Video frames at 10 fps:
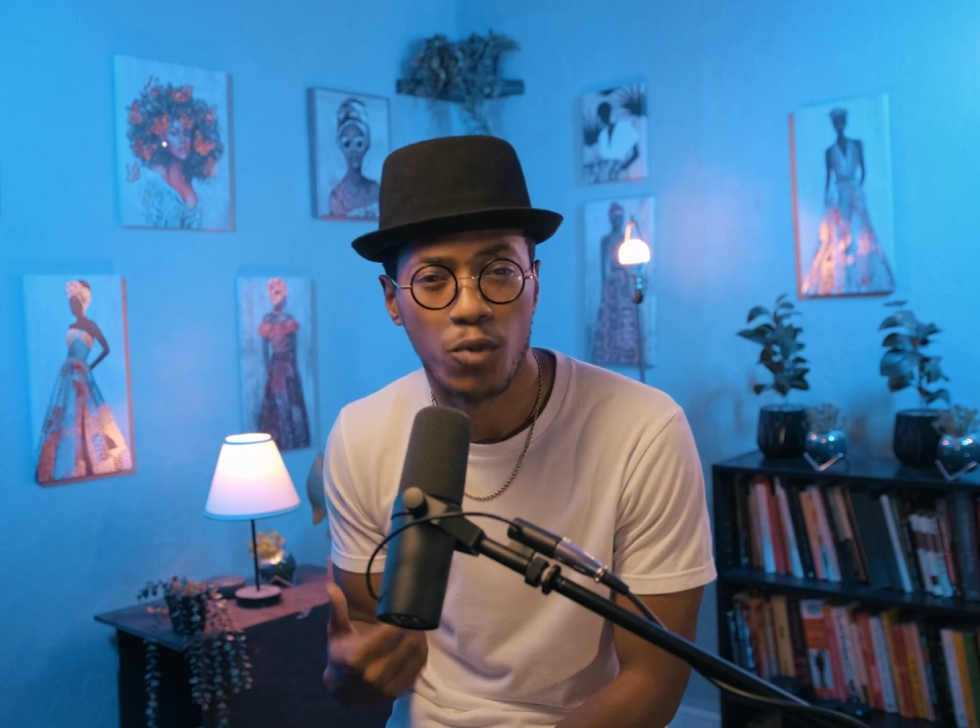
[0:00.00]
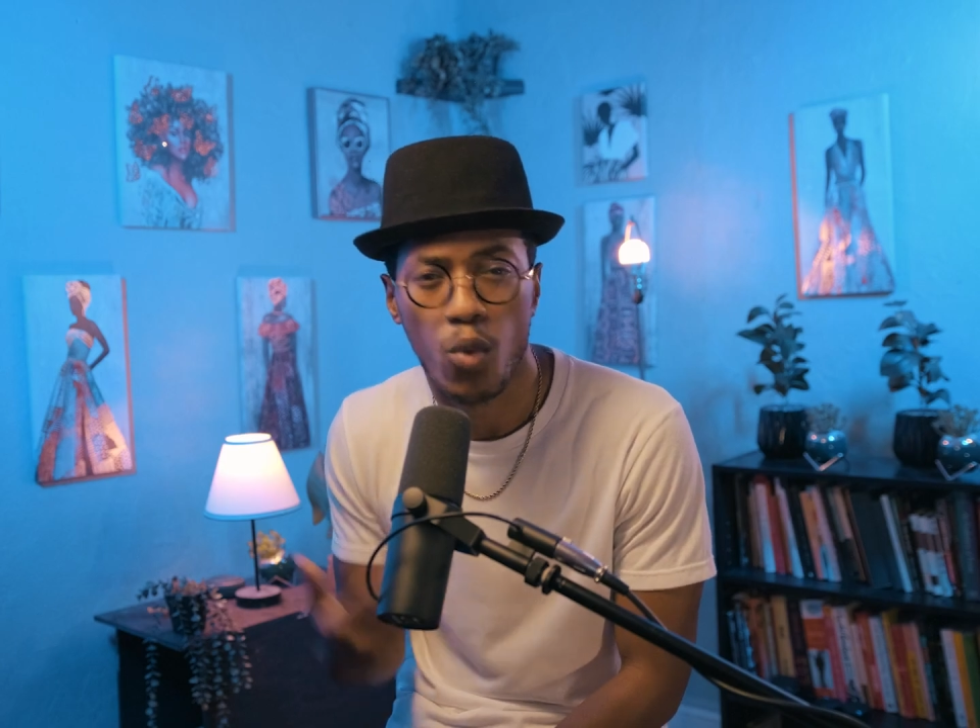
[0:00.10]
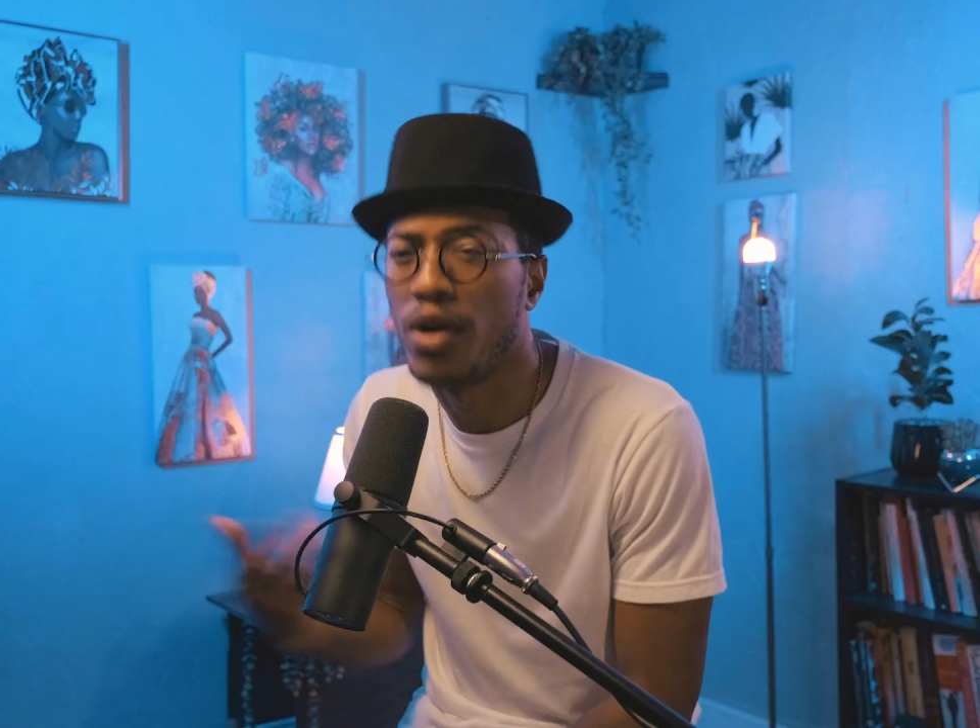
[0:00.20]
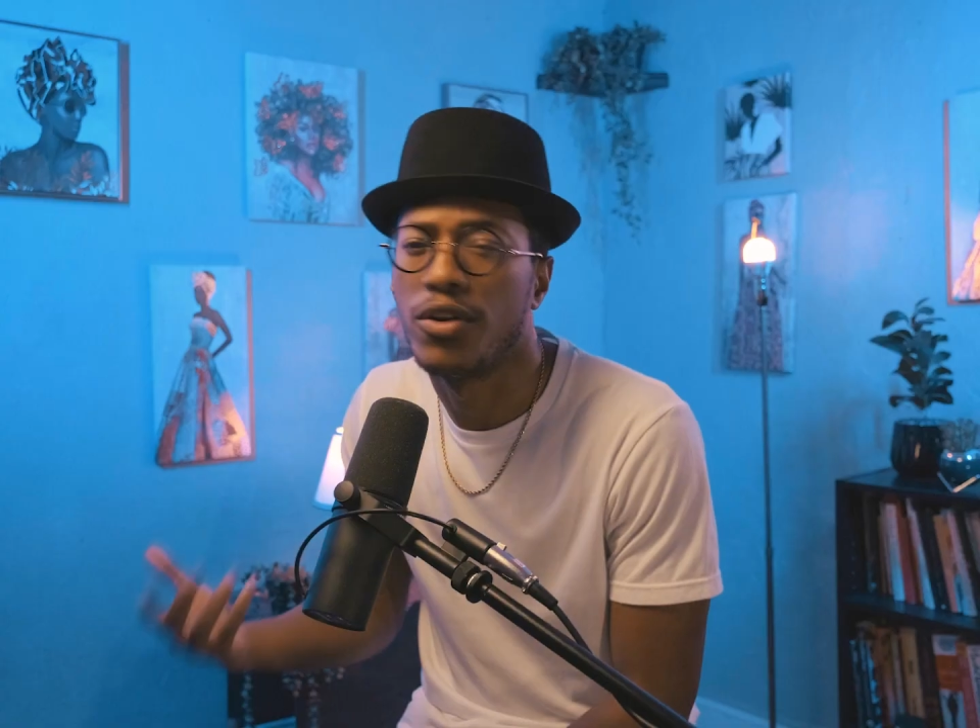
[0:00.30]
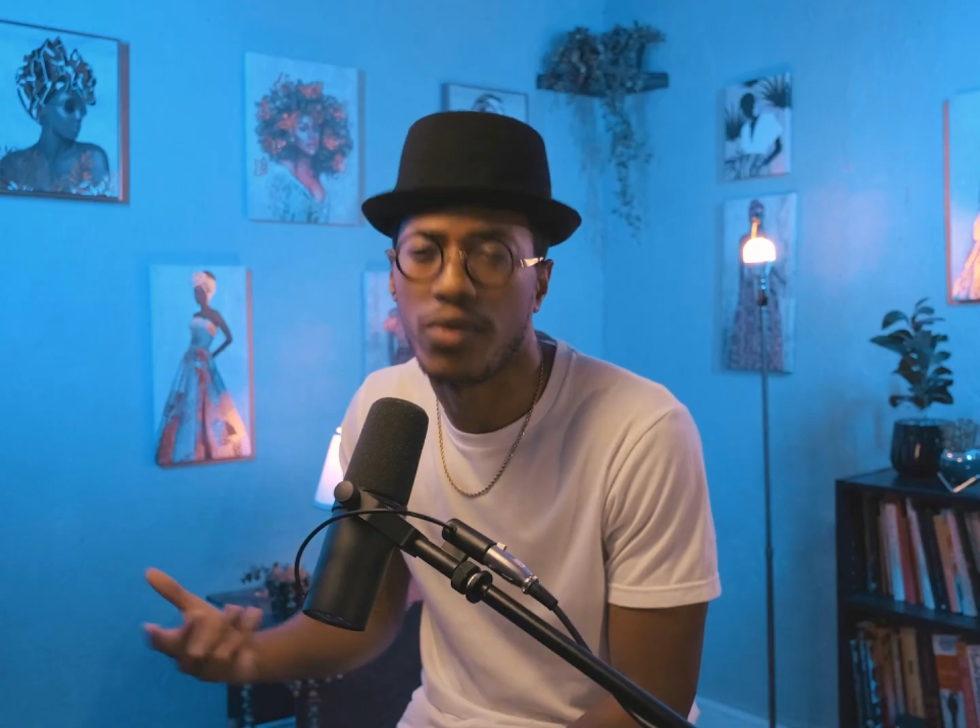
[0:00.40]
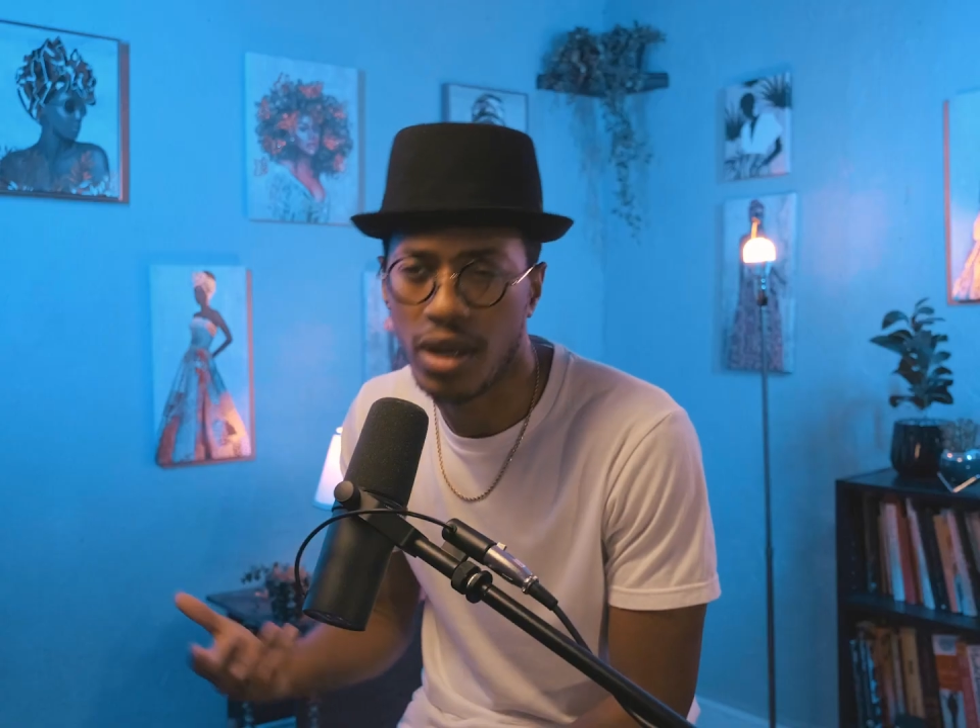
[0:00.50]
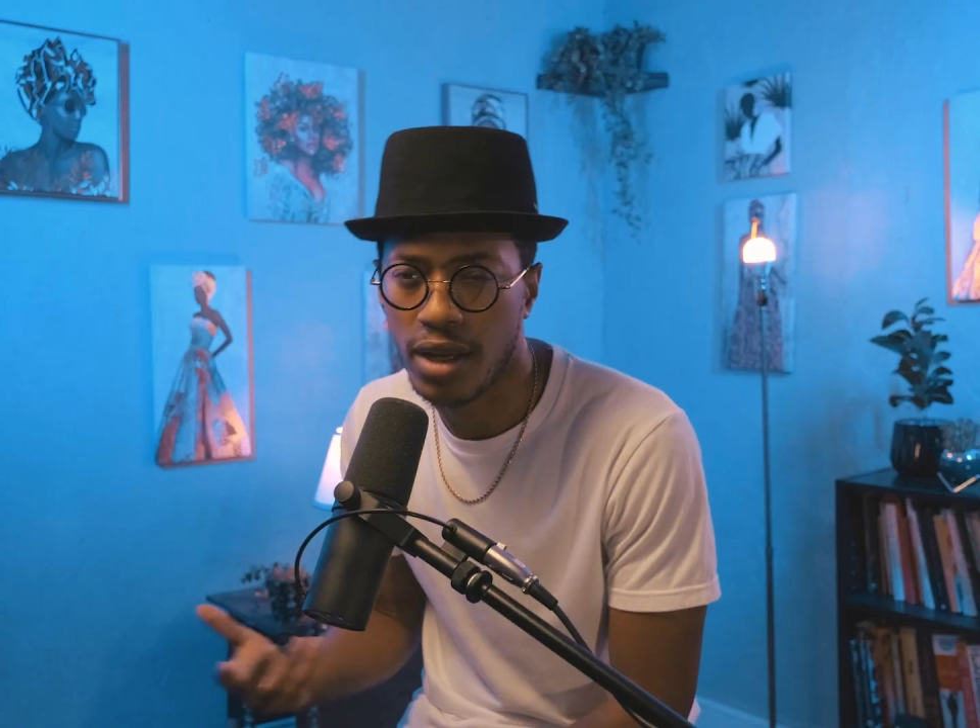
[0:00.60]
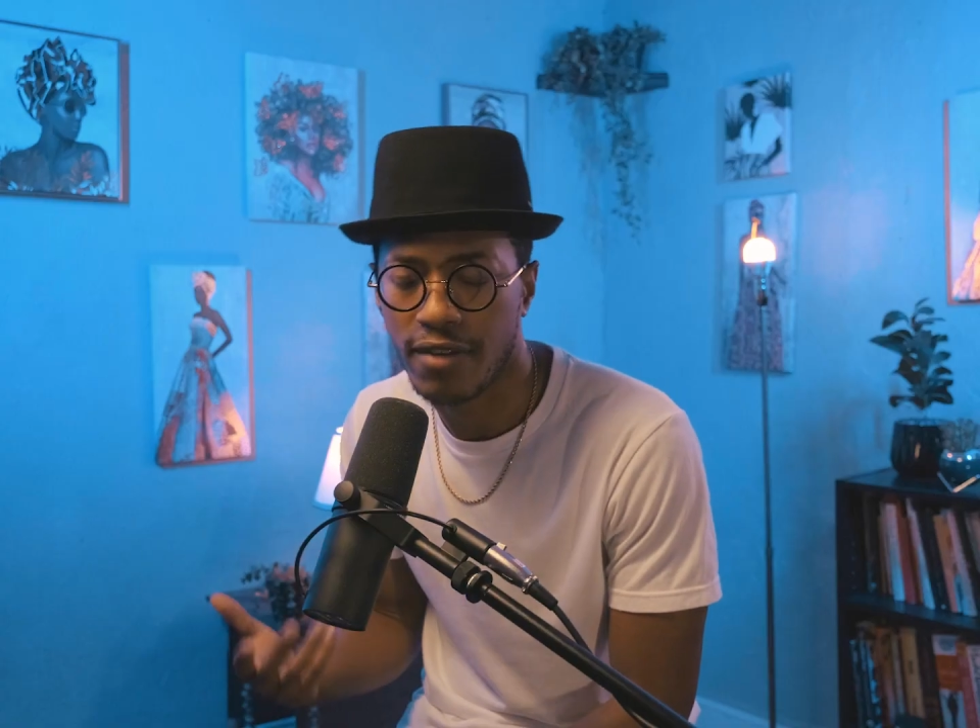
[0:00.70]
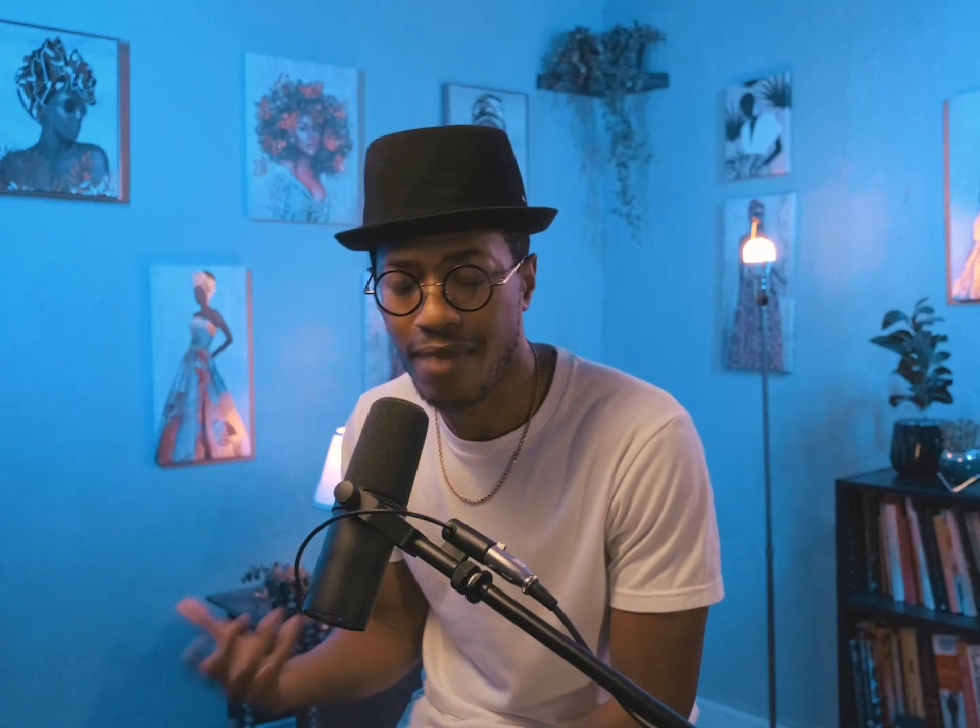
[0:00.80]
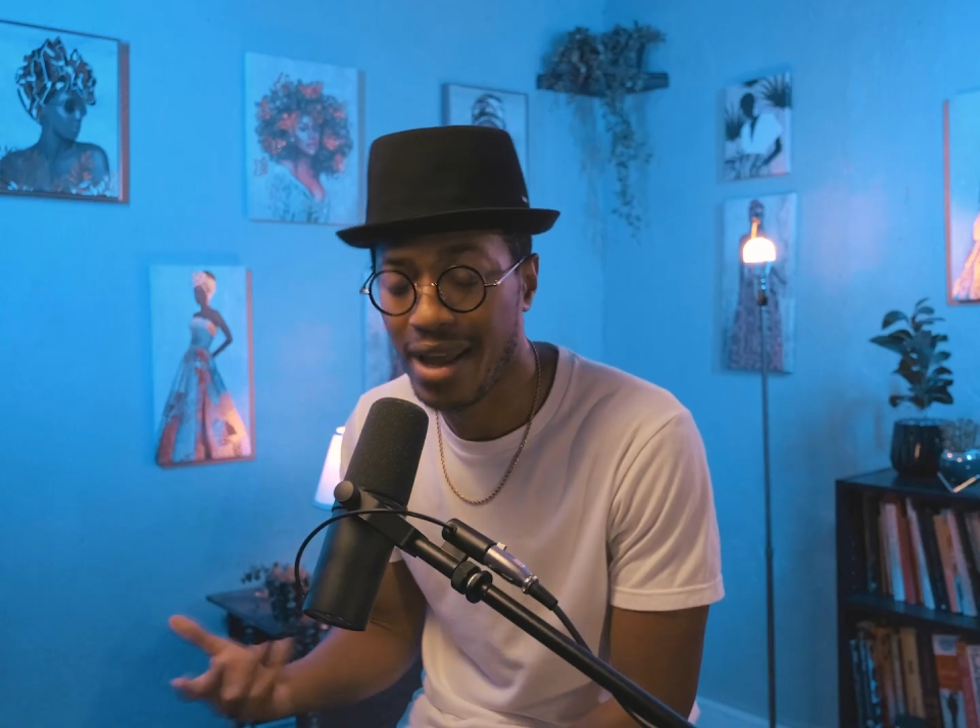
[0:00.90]

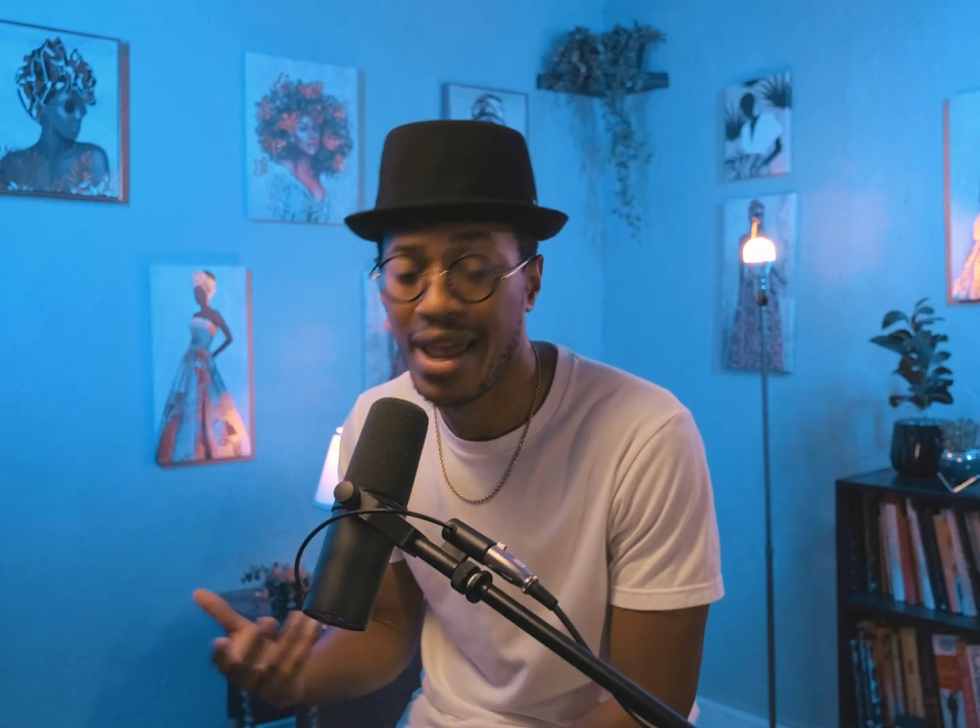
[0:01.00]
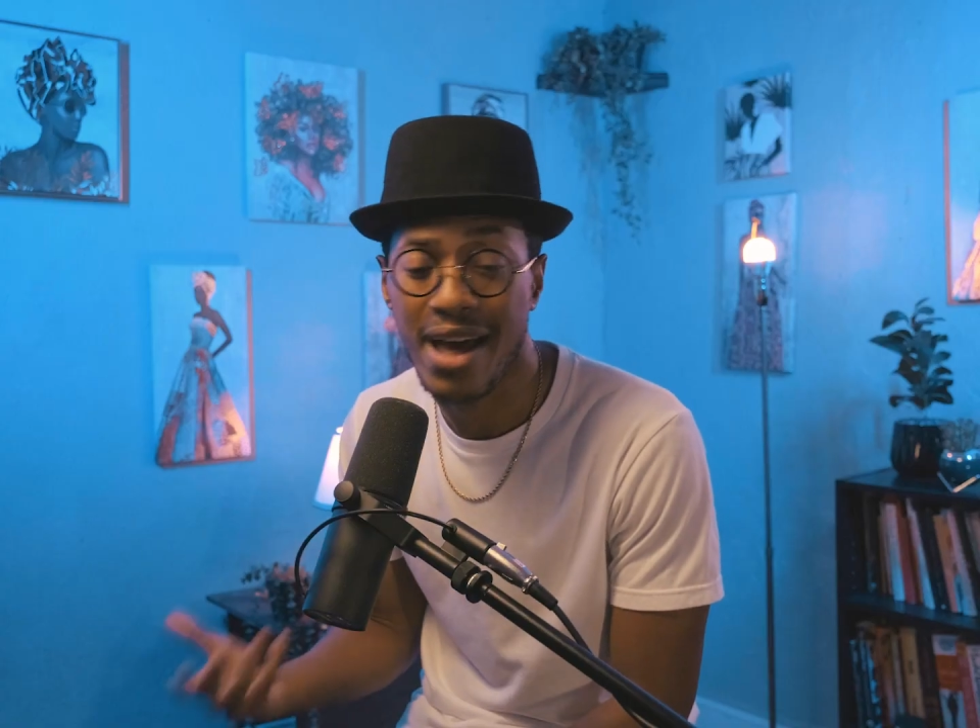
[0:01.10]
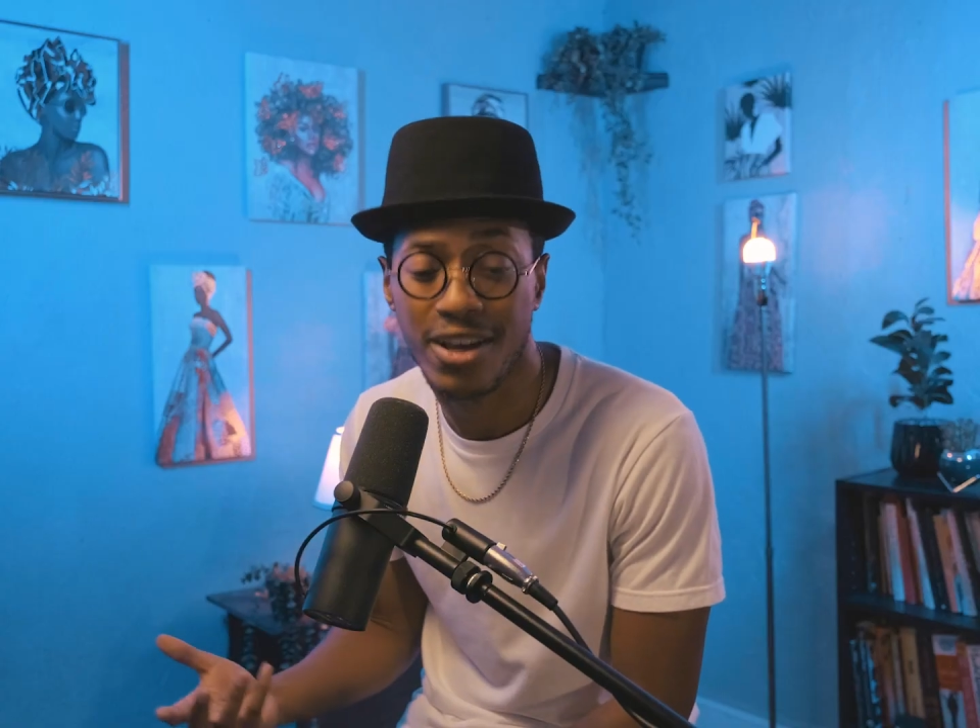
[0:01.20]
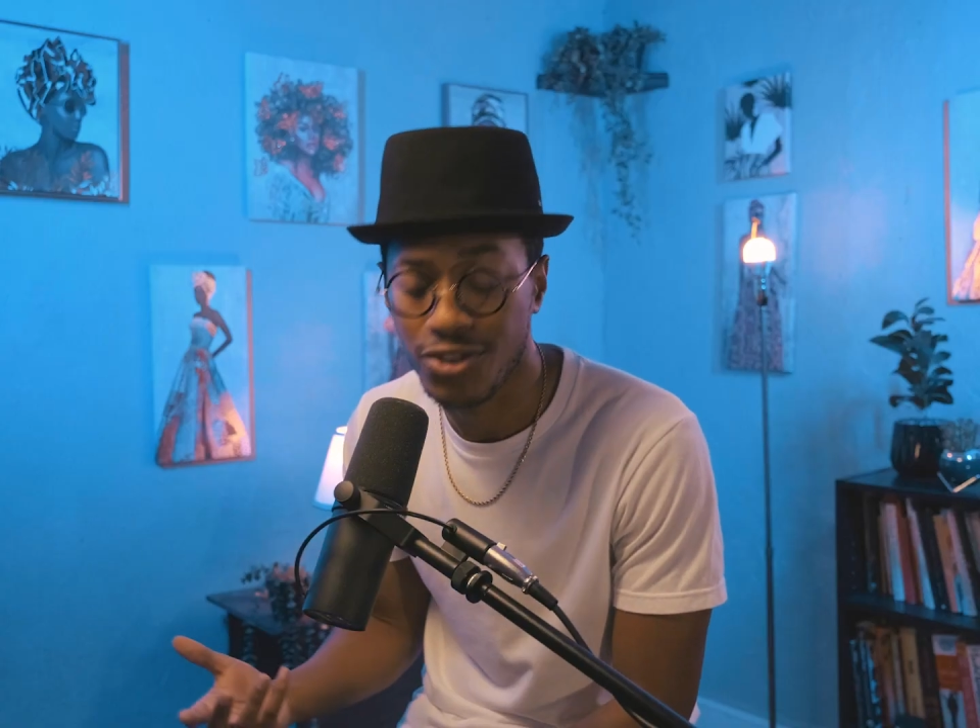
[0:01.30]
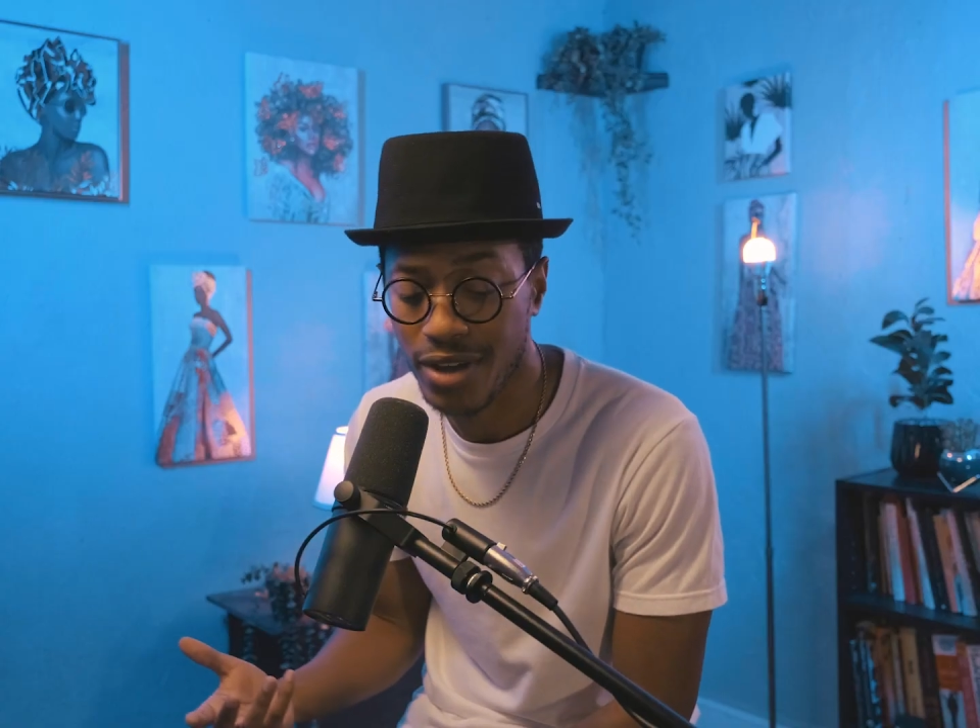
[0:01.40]
wondering if my last